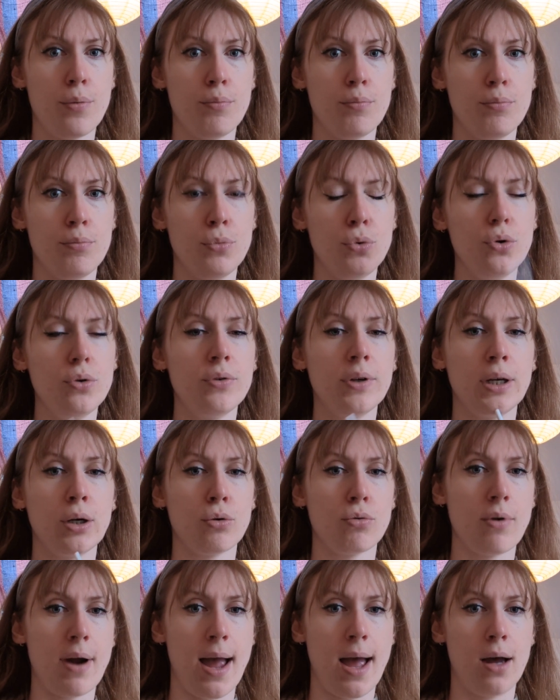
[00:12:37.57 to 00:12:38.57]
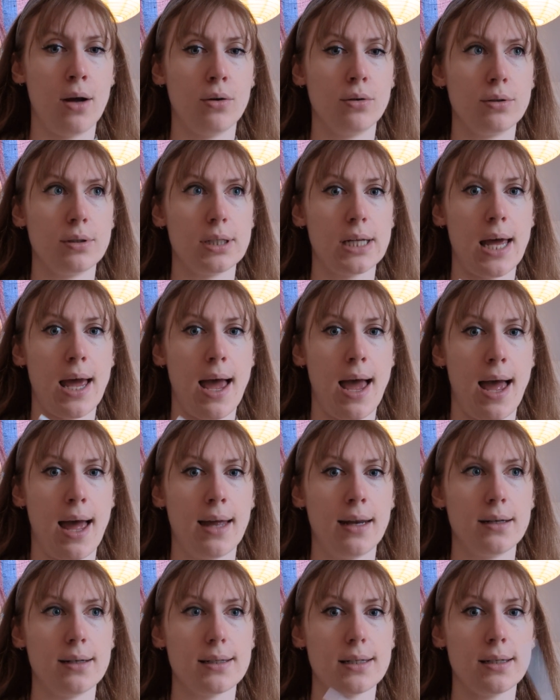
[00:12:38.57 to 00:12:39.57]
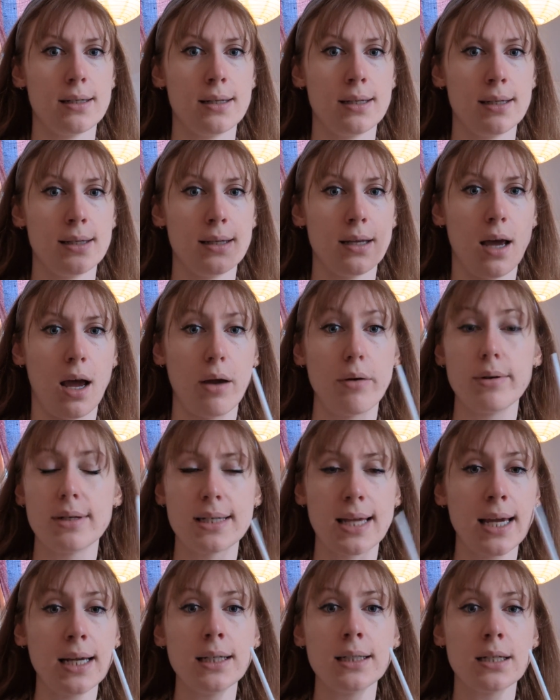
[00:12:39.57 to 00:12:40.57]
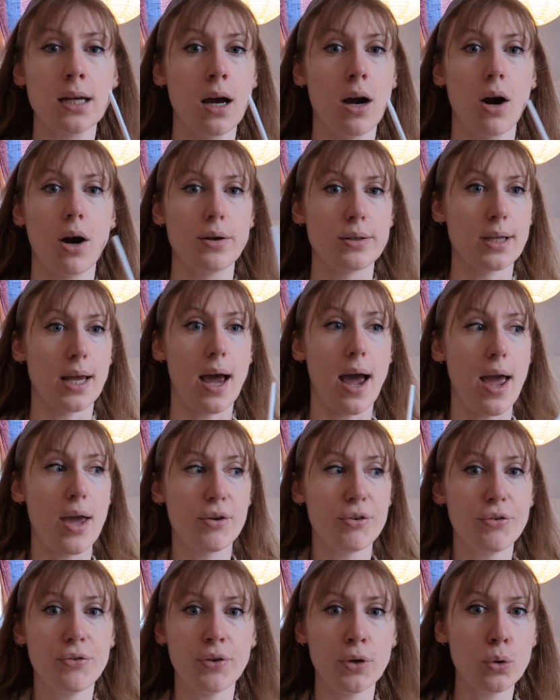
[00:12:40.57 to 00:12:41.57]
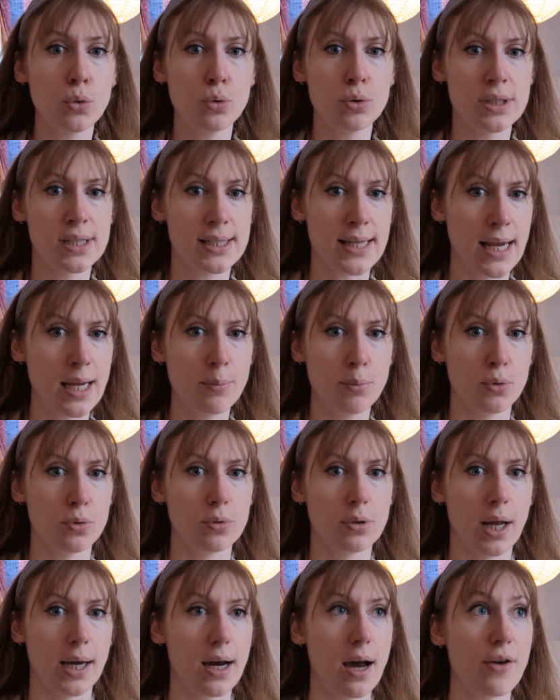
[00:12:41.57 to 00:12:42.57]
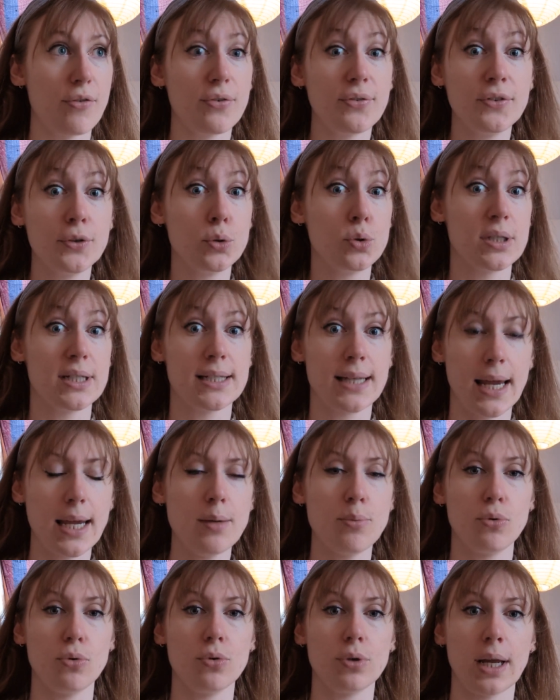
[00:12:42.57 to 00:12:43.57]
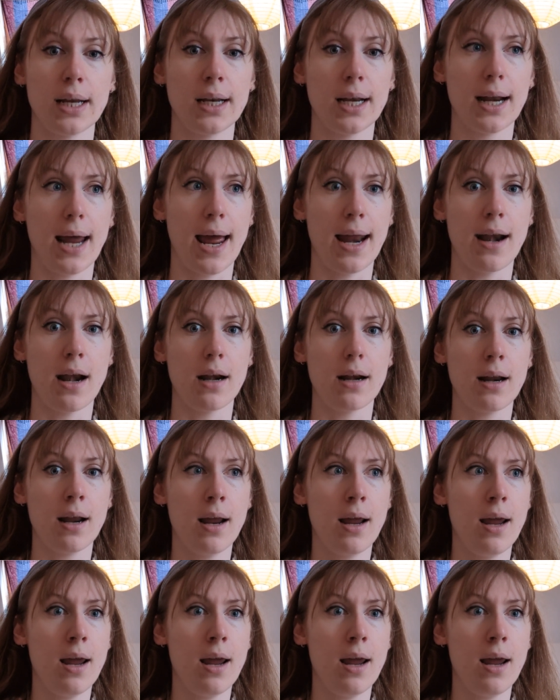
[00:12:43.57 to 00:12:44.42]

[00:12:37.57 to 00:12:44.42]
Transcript: moving around, and I was saying to her, I was like, I feel disabled, and